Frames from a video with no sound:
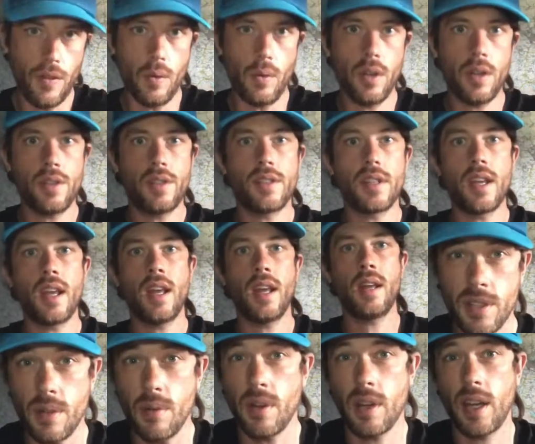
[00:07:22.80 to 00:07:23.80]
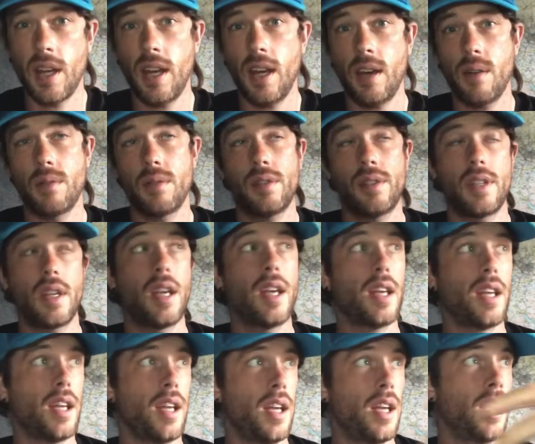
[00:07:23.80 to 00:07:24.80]
want to see what kit I was
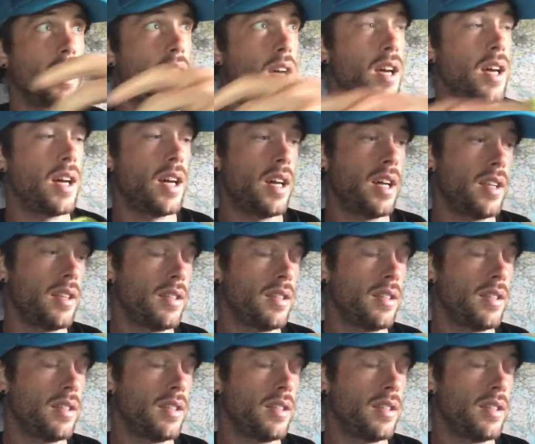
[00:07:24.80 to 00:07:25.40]
taking and